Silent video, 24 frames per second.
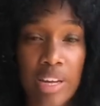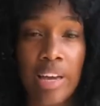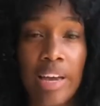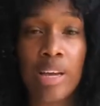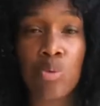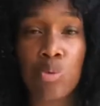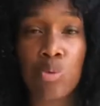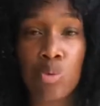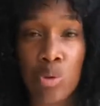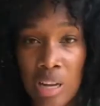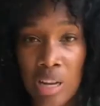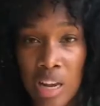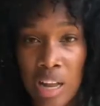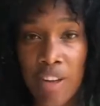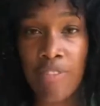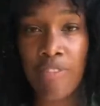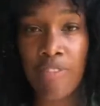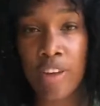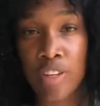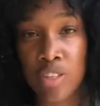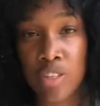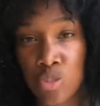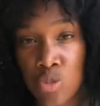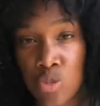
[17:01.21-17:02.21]
it will
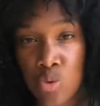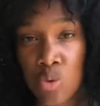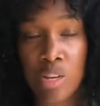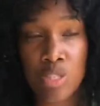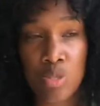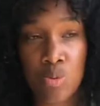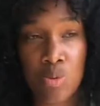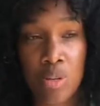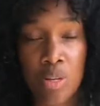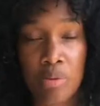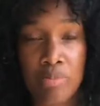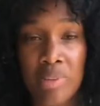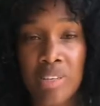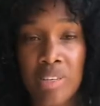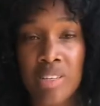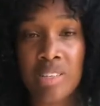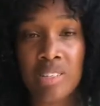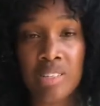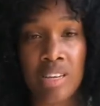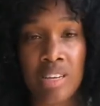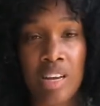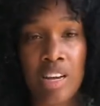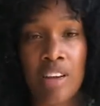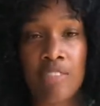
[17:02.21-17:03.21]
affect you as well,
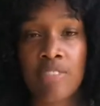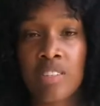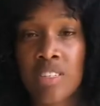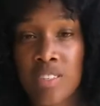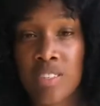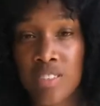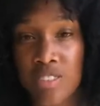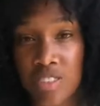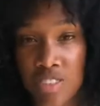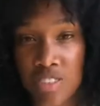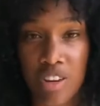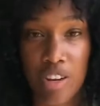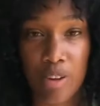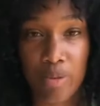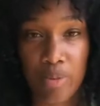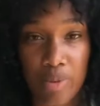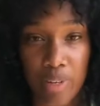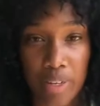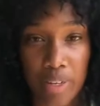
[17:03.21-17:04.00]
because you have to interact